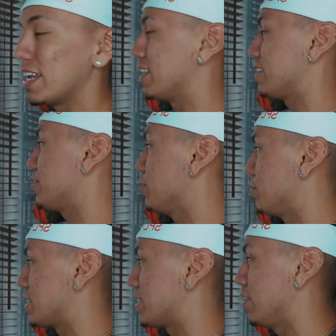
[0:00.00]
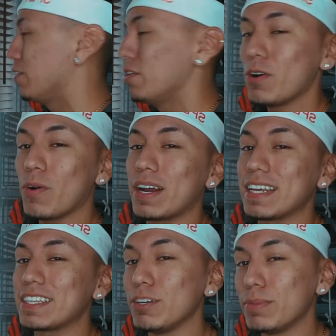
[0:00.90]
it is humid as hell. When it
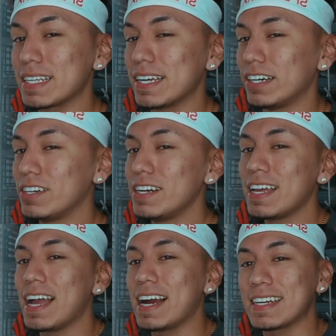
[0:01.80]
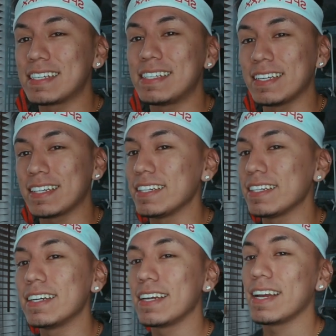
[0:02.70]
is humid as hell, I get
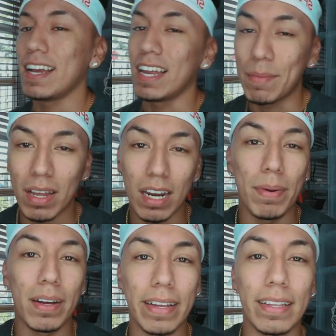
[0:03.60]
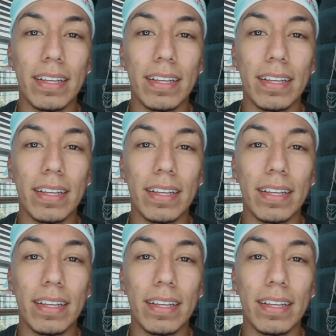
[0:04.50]
sticky. And I'm not about that